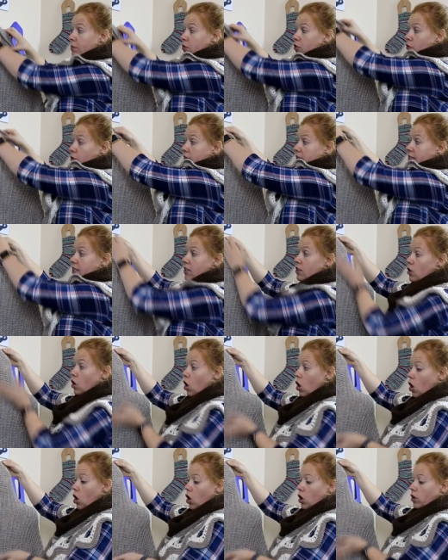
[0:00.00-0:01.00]
So this is
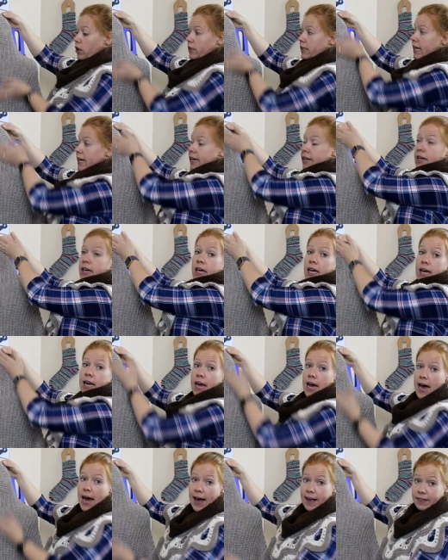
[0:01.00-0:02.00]
all knit
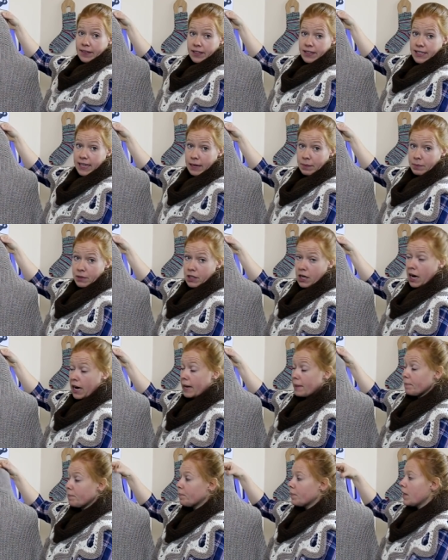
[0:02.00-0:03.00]
at the same
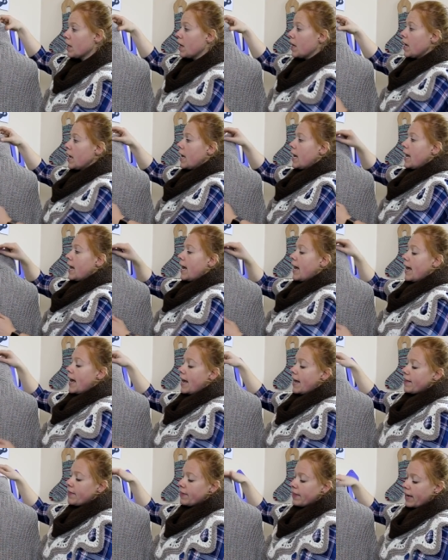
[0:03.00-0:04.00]
time.
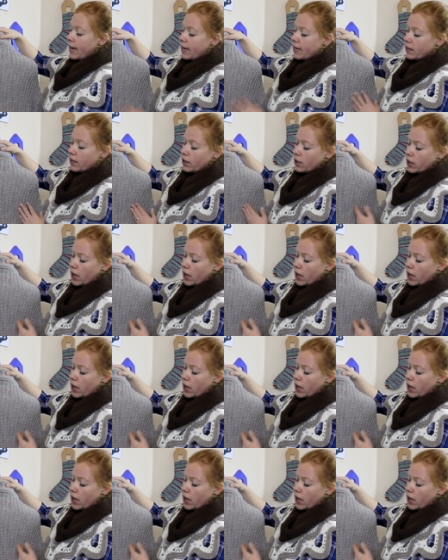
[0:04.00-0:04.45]
And then